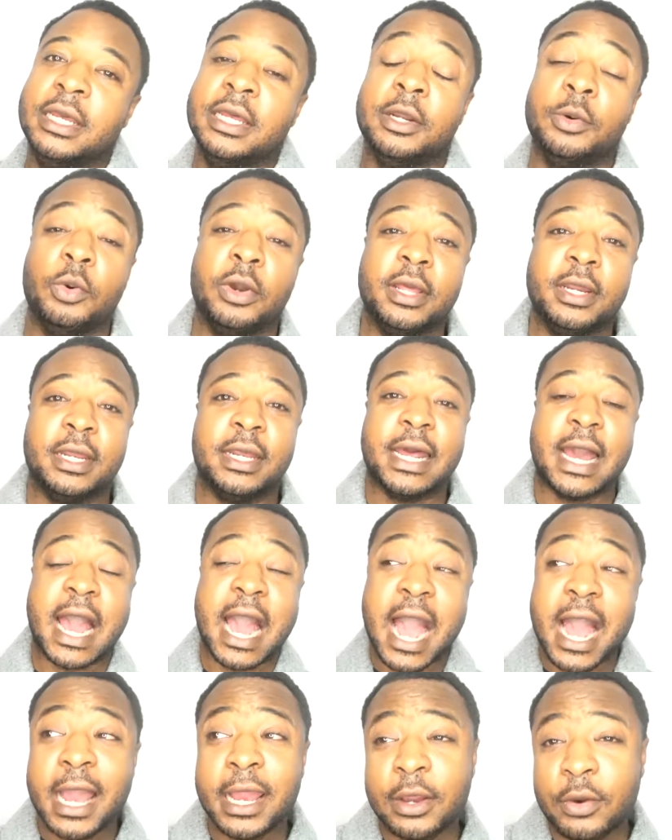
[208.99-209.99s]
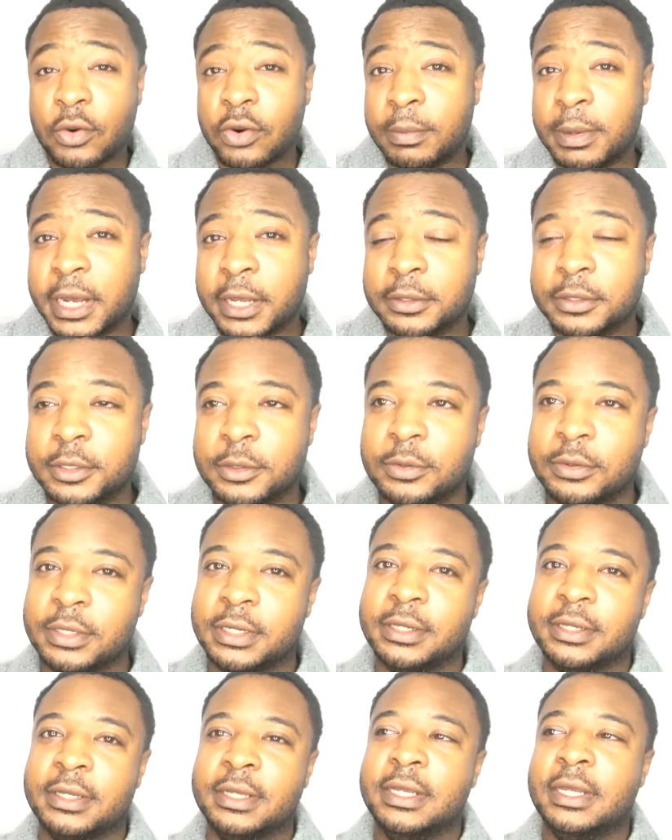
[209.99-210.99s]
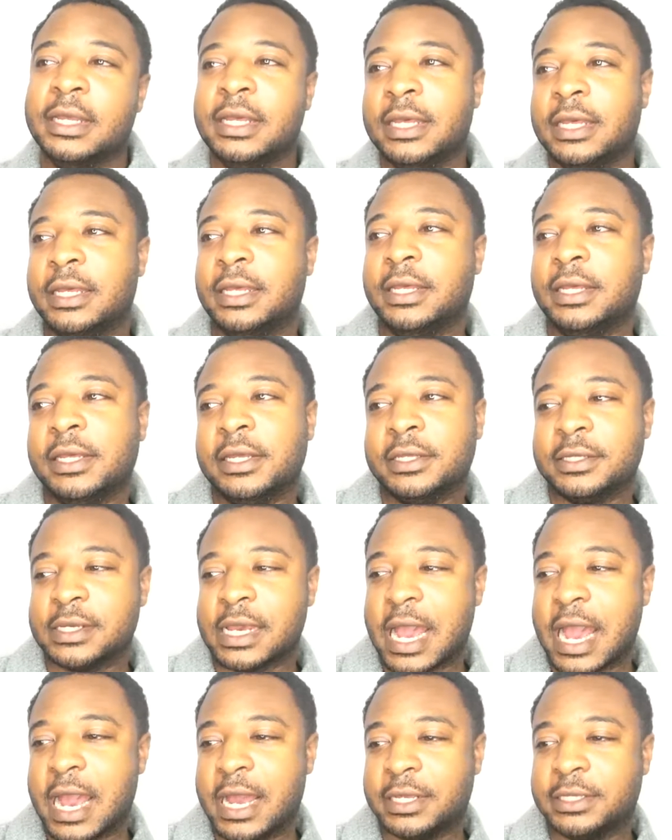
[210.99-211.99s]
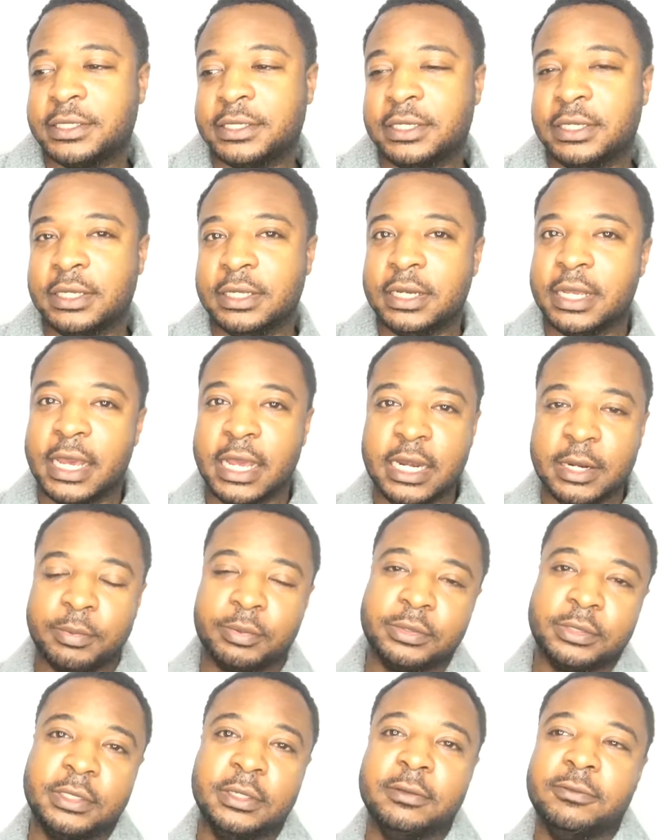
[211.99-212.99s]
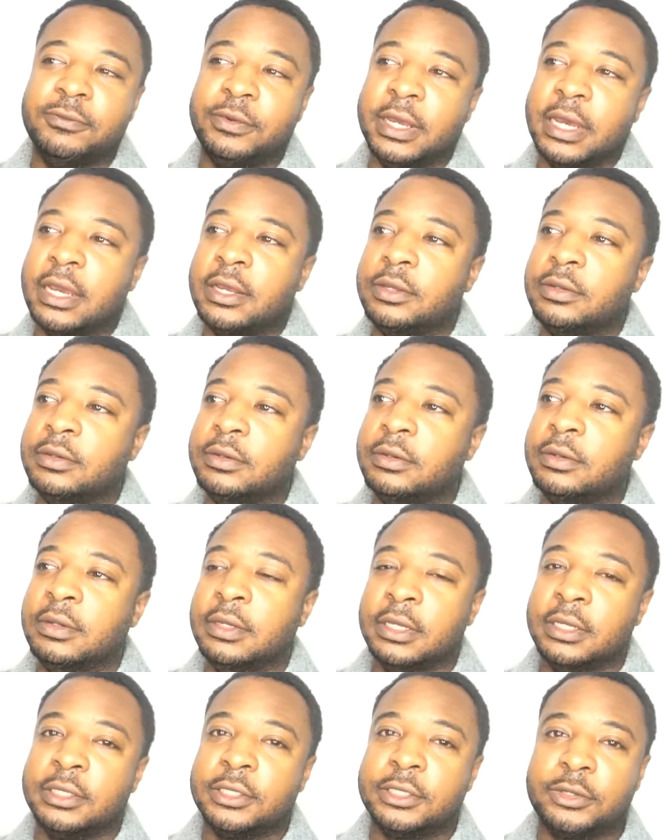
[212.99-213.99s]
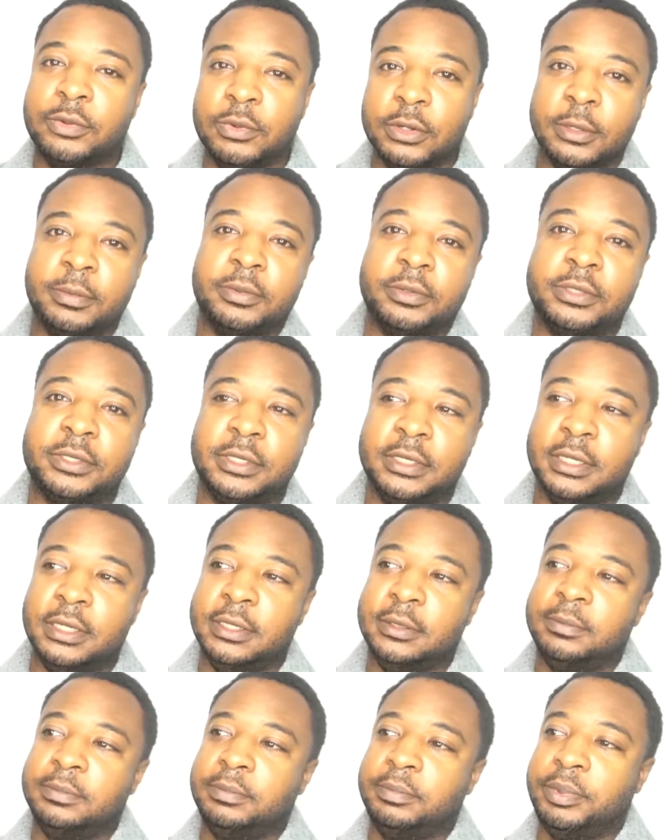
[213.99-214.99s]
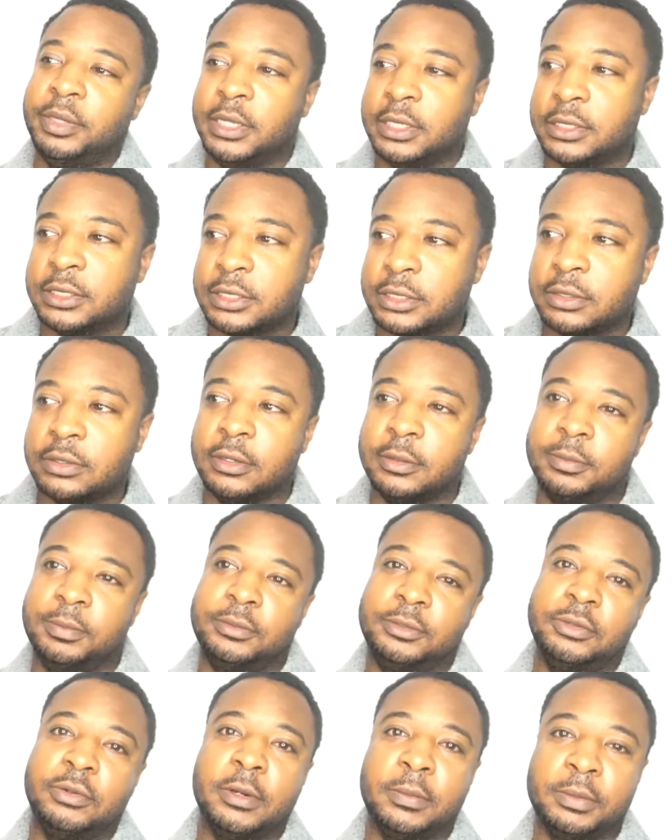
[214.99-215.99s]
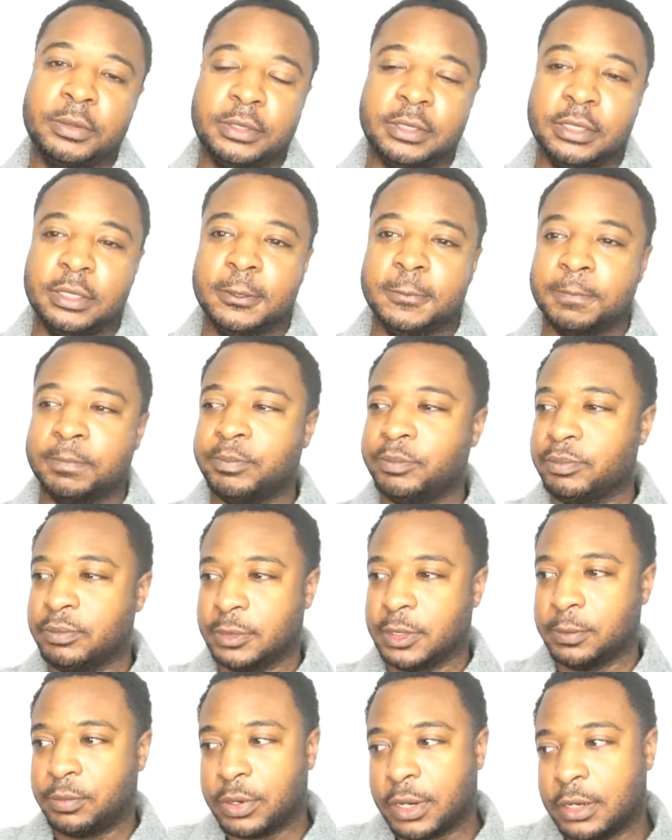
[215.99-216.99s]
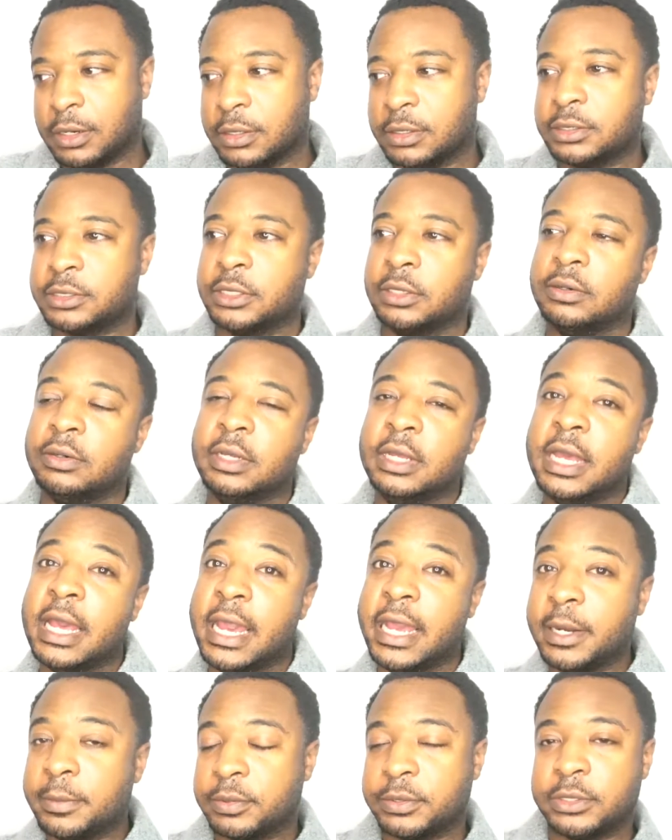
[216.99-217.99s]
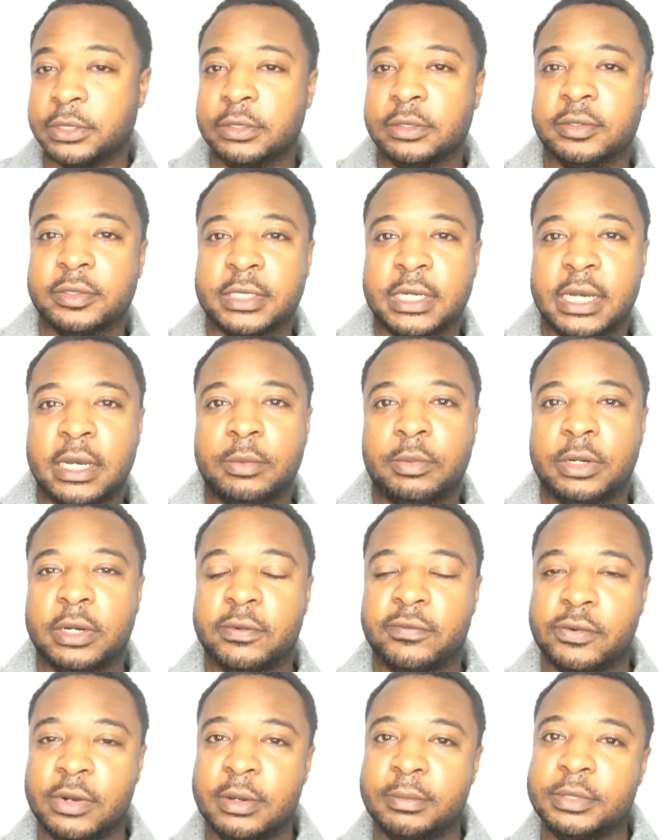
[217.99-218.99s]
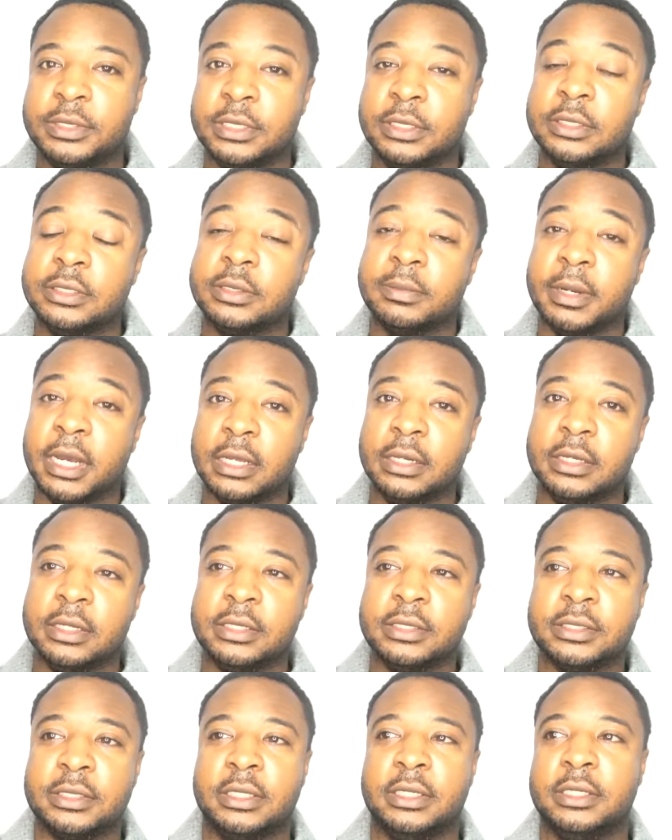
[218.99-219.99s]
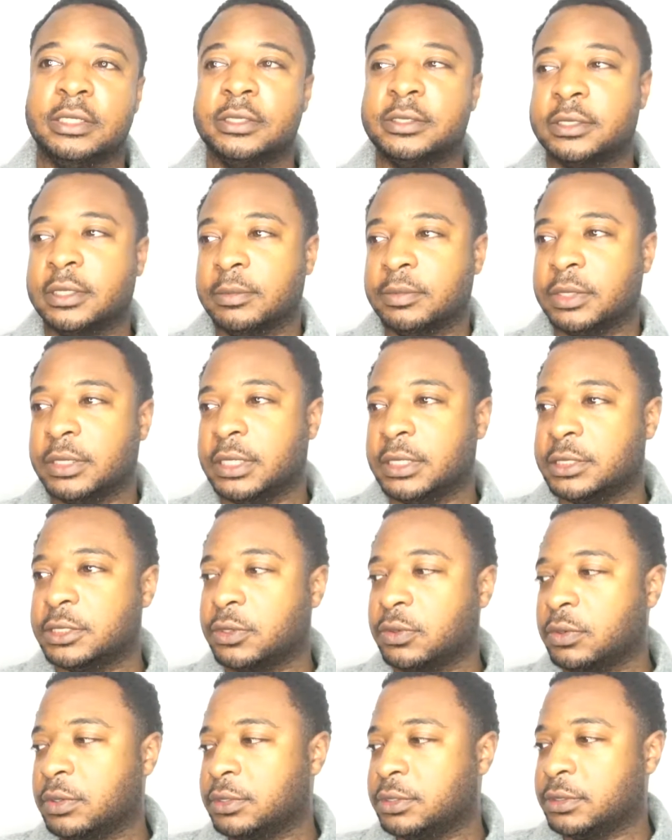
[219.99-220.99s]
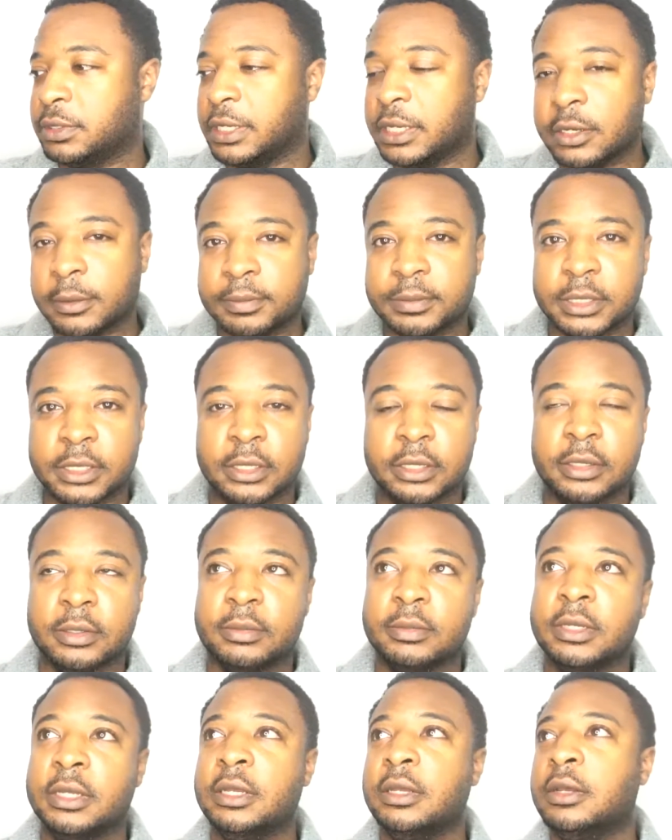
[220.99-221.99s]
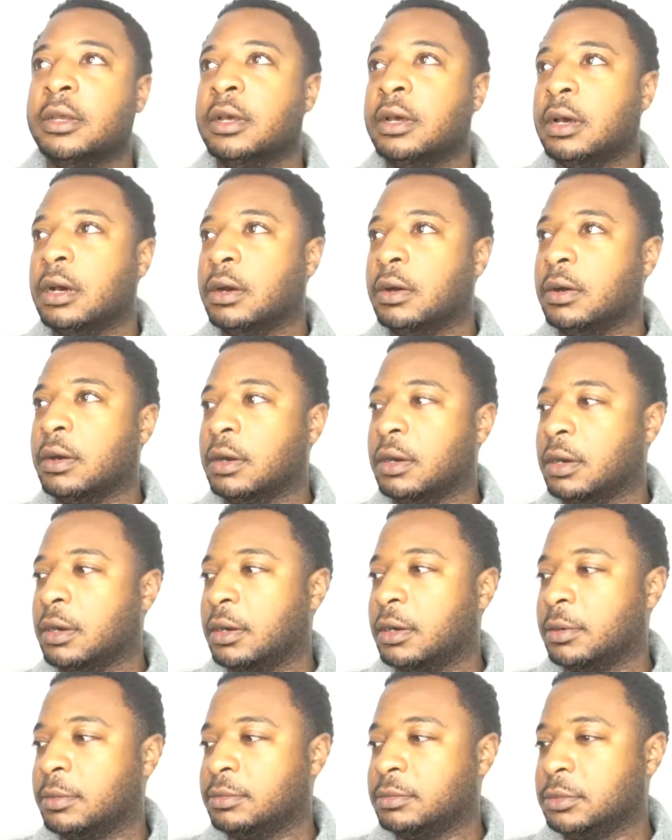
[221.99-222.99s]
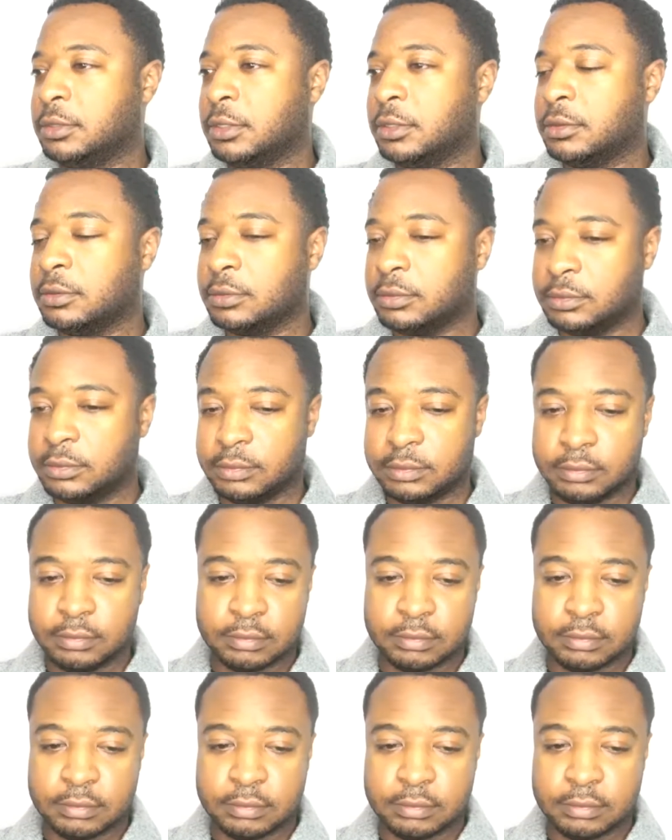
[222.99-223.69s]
And the way that I go about doing it is I send 80% value, 20% pitch, or 20% product. So 80% of the time, whatever I'm sending to my list is something that's going to help them, or, you know,